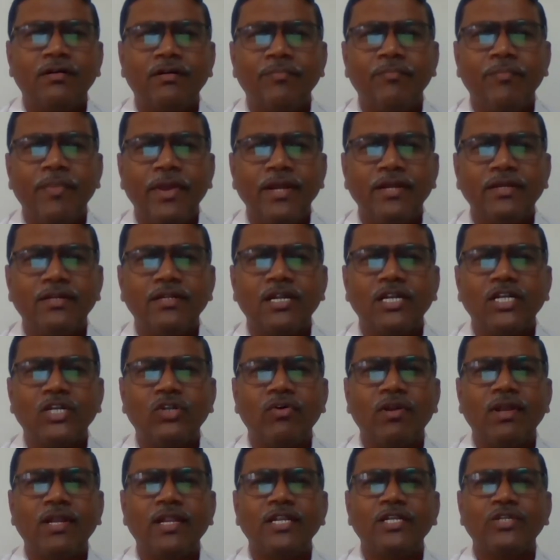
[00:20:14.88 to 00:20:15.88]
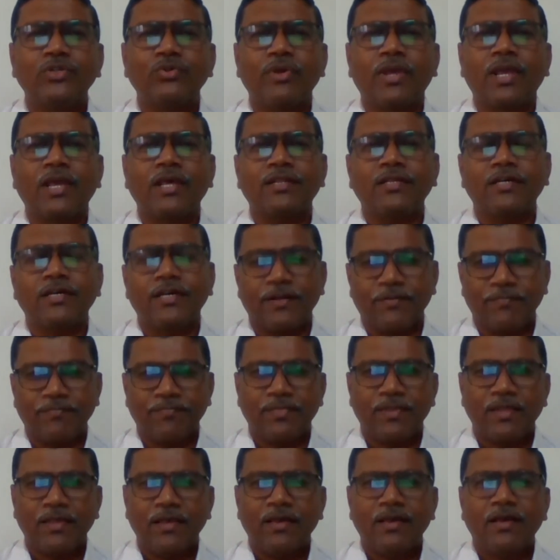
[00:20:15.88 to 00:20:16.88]
been dwelling
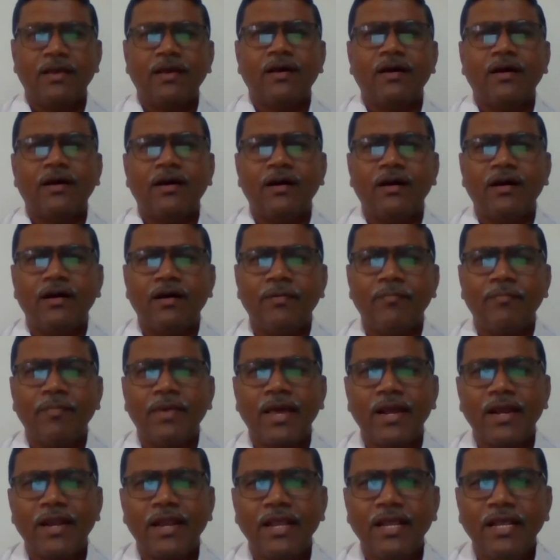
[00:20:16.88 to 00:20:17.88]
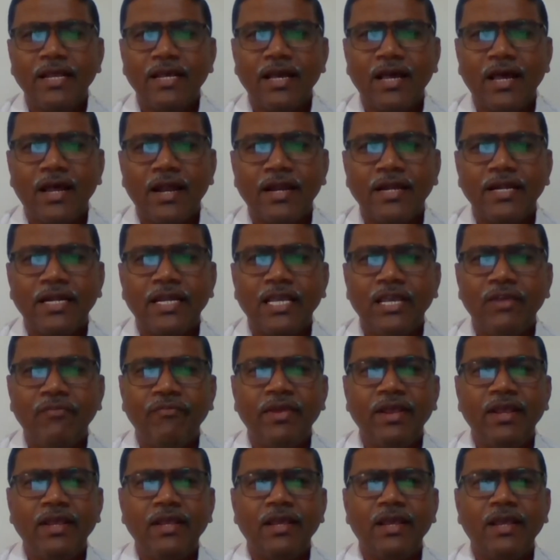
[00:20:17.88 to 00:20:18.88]
together, marrying and
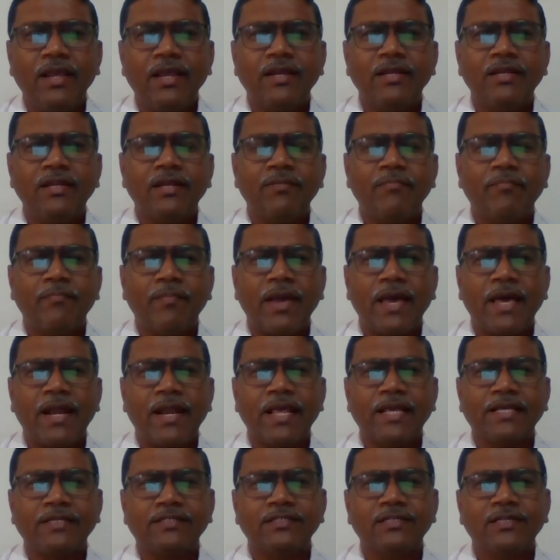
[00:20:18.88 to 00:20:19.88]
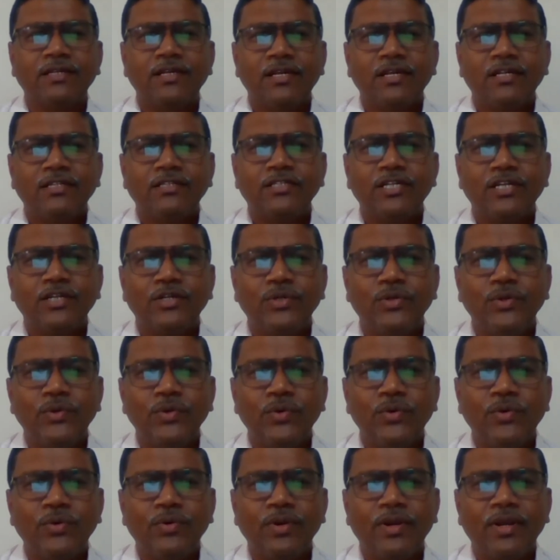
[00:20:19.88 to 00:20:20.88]
giving in marriage, the
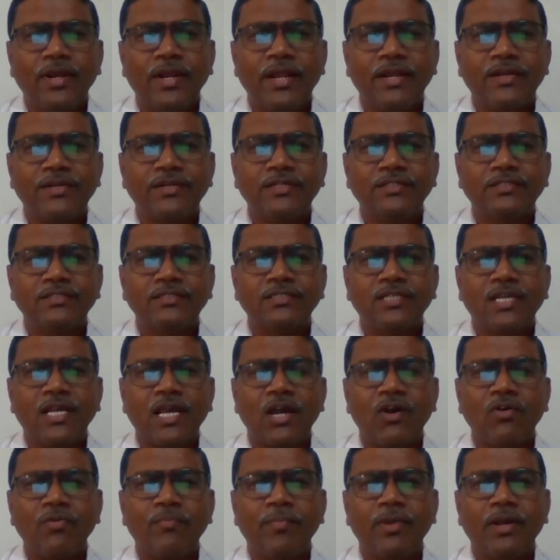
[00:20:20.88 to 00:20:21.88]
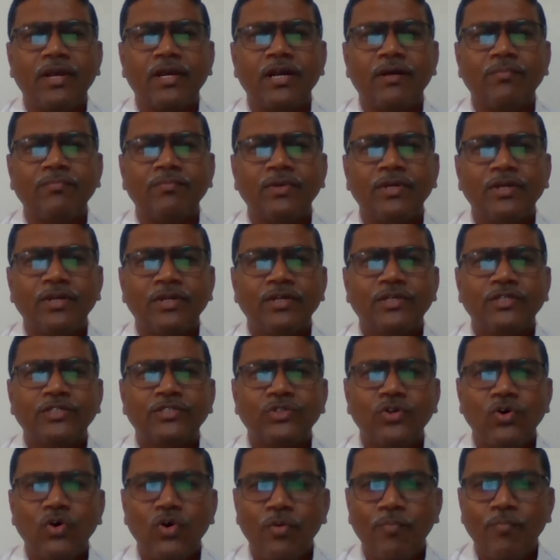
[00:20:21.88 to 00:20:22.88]
two nations have become
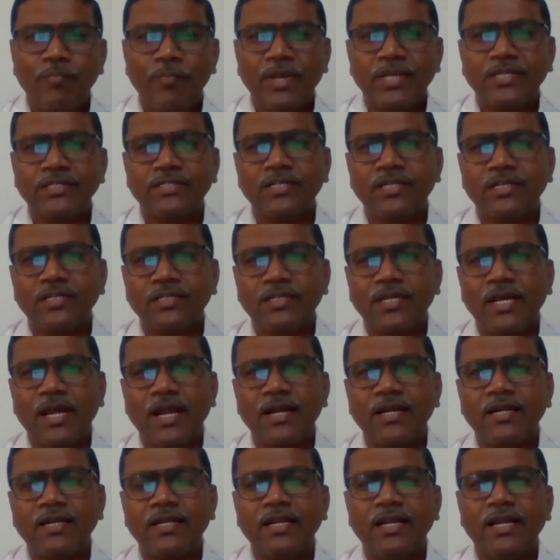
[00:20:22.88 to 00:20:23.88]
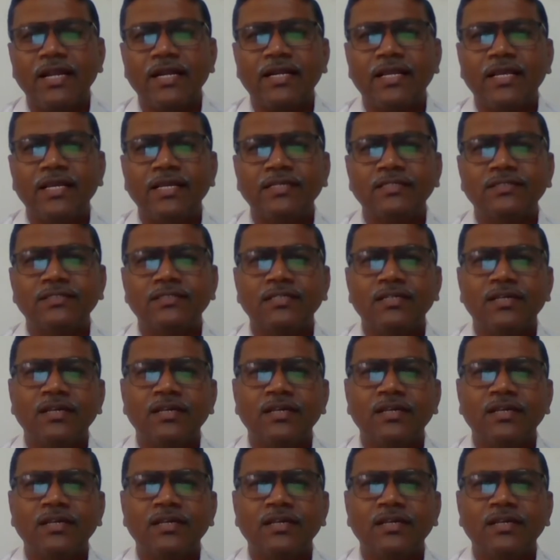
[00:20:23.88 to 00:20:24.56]
so mixed that it is